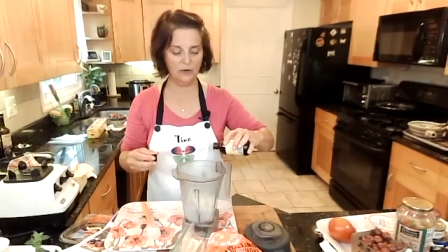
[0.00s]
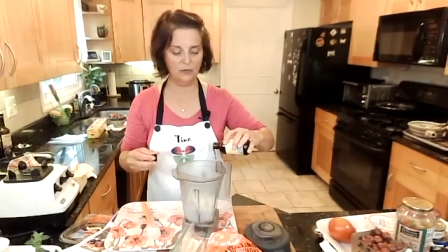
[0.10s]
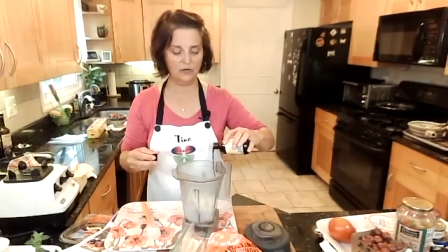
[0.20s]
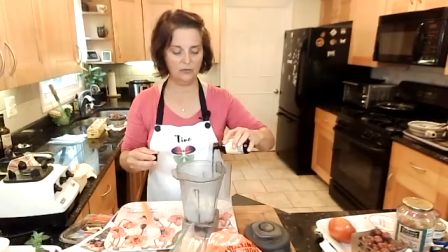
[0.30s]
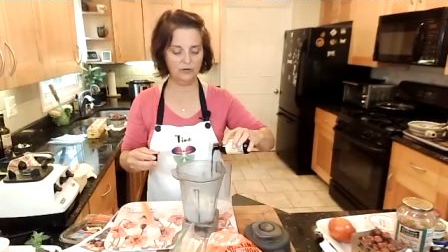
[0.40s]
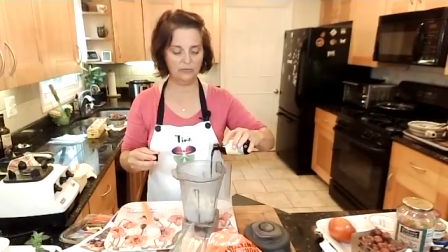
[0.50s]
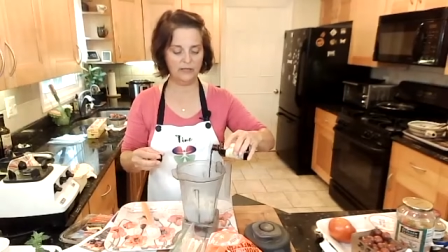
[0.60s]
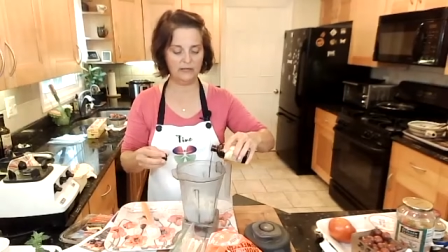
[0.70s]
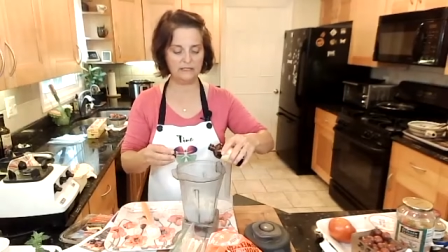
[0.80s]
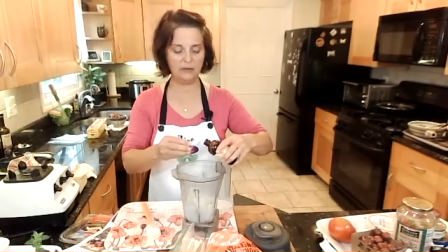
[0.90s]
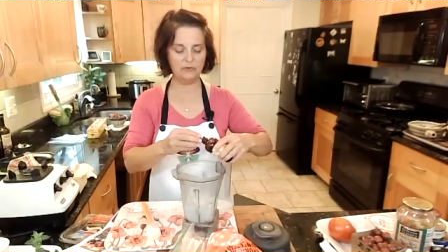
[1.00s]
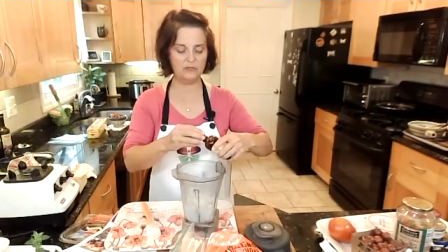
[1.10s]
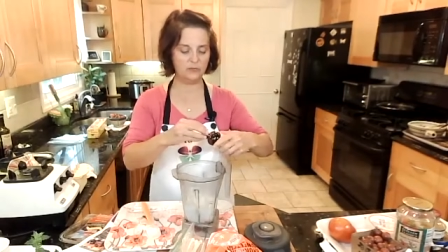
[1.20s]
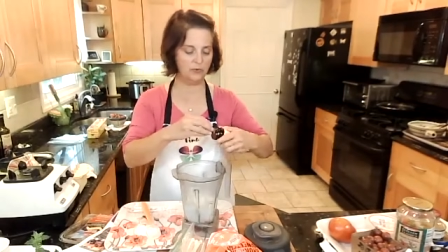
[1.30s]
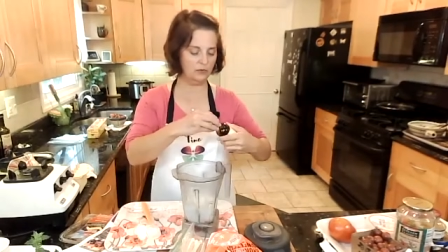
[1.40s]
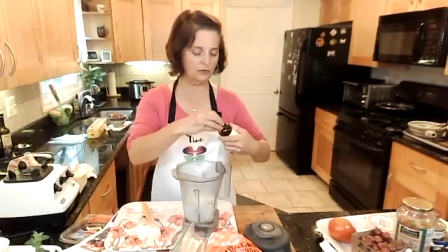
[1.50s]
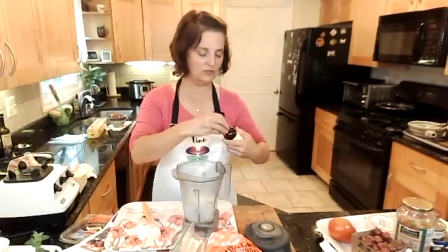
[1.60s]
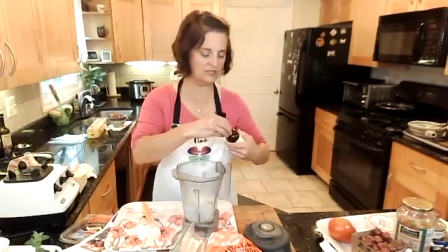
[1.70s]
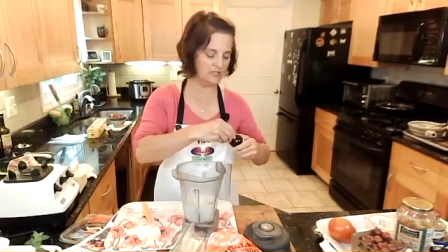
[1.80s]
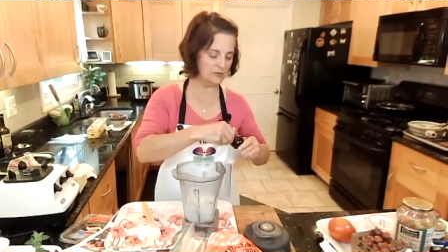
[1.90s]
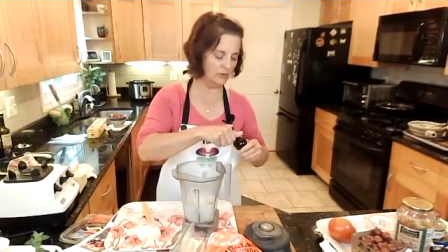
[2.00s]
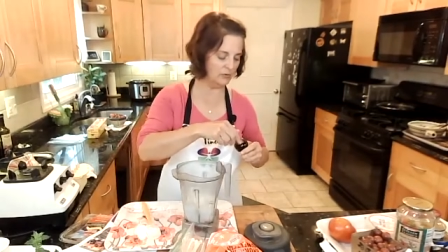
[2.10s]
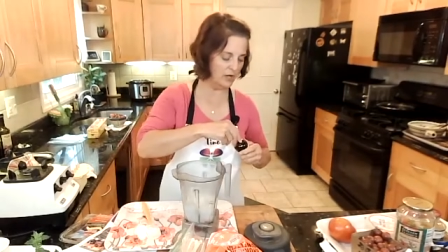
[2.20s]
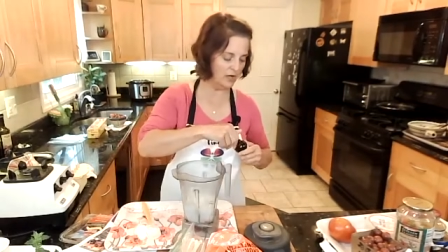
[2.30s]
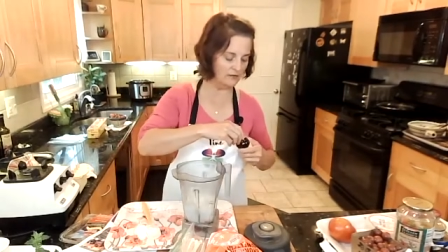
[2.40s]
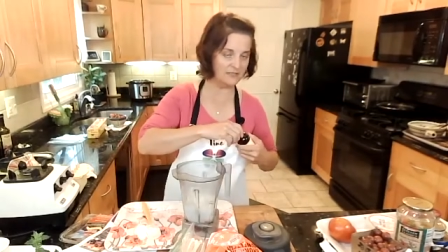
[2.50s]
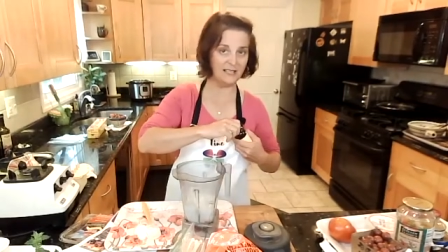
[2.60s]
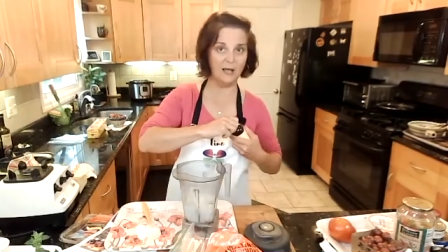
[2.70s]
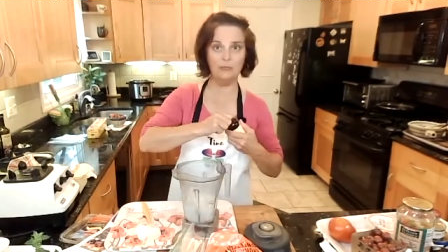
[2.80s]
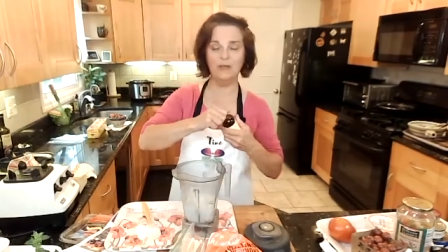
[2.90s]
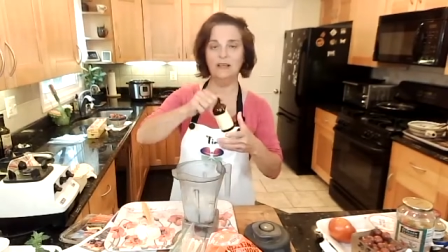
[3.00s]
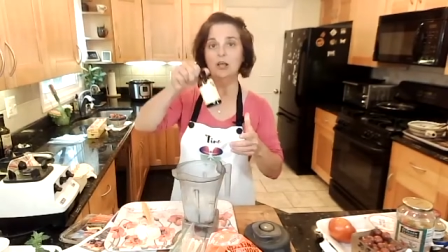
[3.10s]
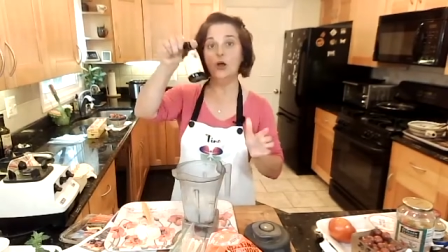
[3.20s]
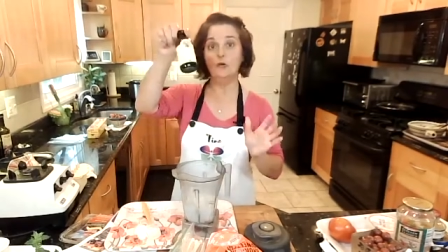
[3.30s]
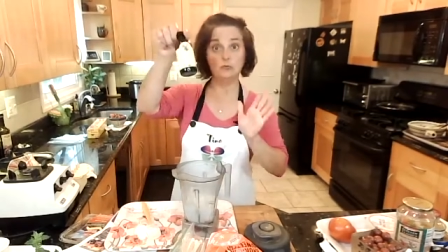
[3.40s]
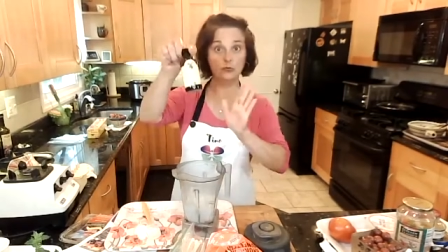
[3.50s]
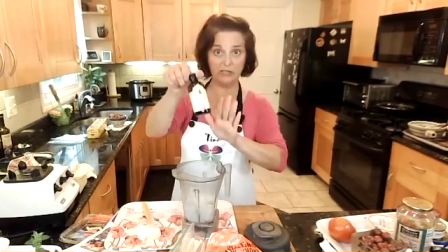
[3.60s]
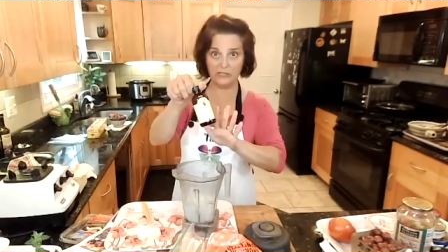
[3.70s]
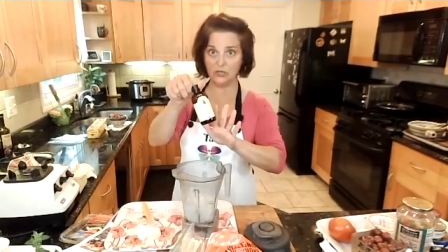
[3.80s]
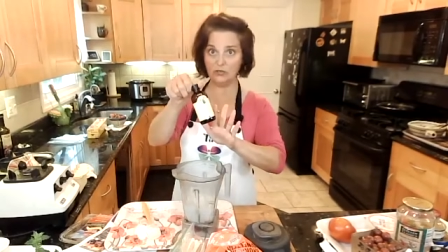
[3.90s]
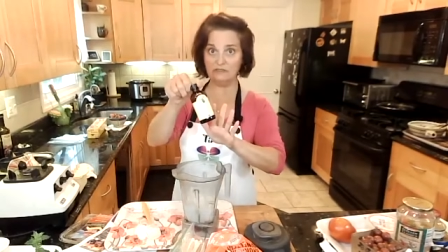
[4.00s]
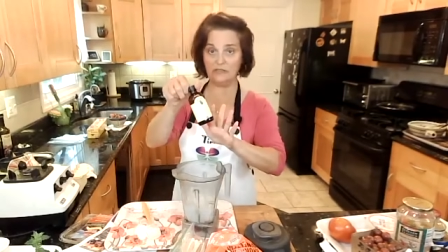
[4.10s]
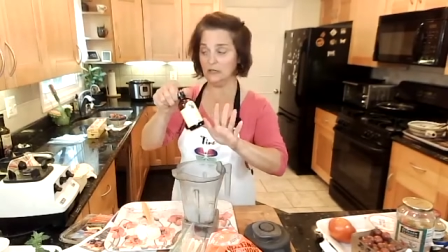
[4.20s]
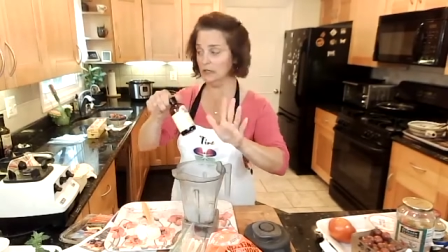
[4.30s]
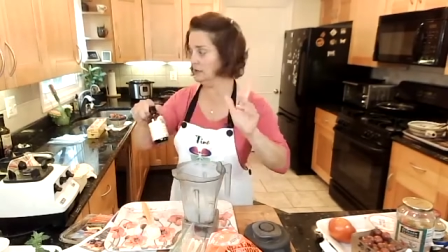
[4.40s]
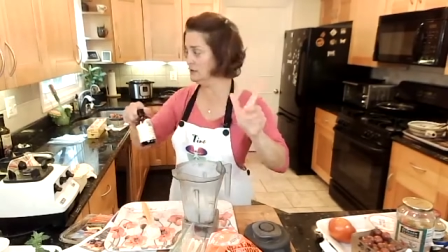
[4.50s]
We're going to put about a tablespoon or a teaspoon of some really good vanilla.